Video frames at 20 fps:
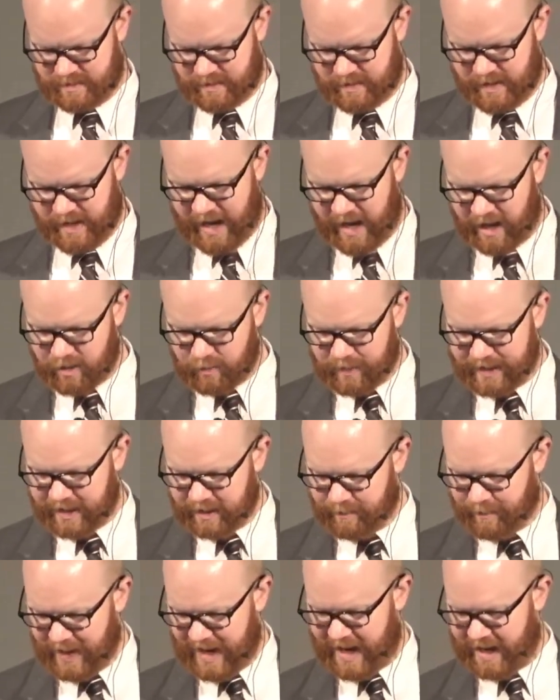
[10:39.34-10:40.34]
How do we
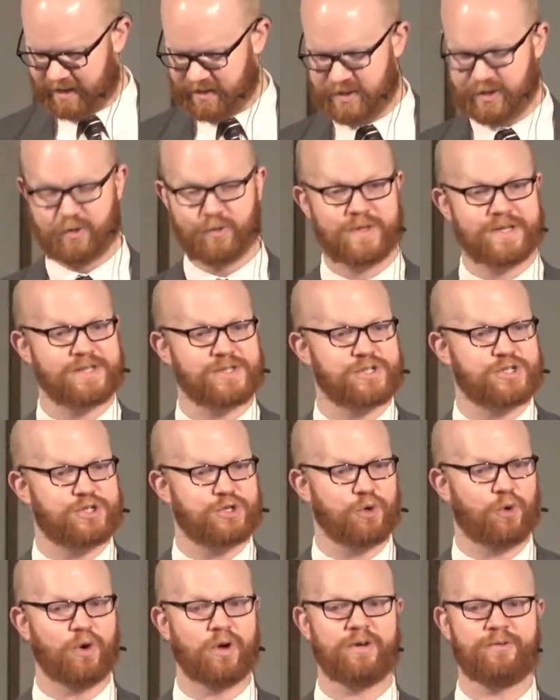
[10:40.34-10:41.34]
get back to this
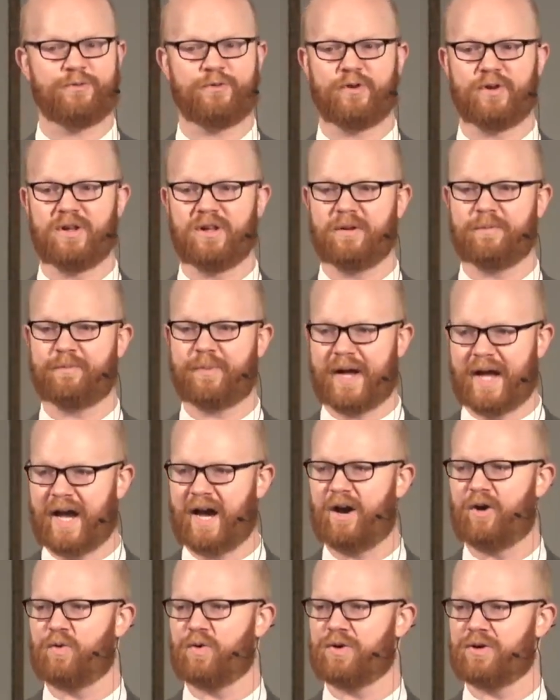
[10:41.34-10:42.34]
joyful
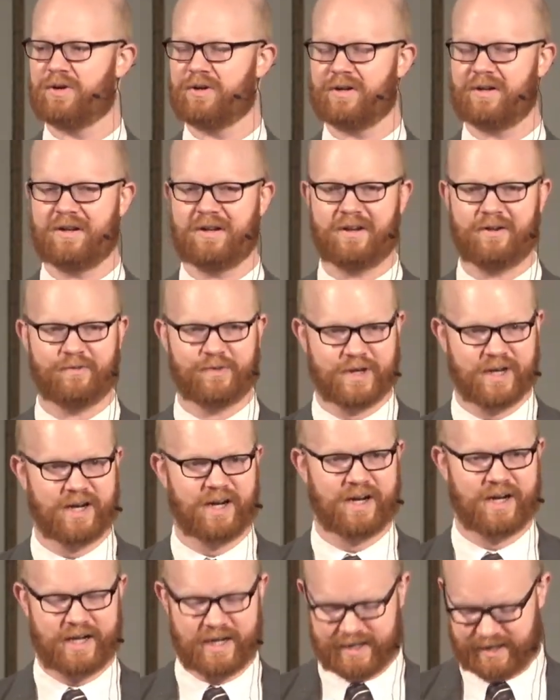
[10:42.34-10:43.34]
power of
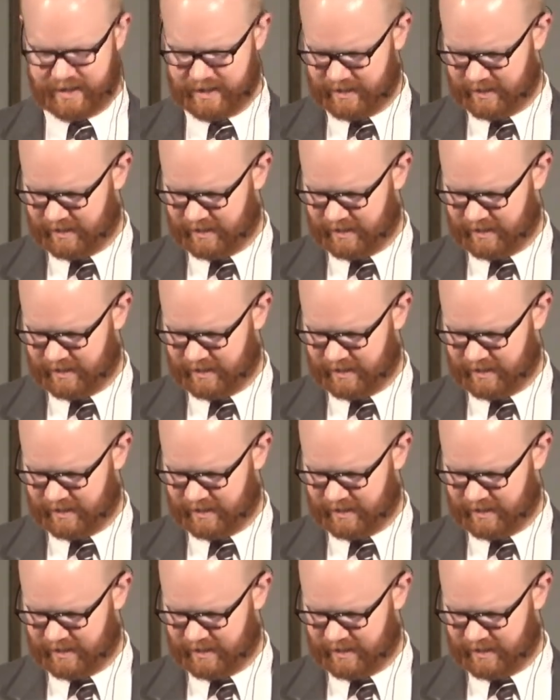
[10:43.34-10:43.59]
God?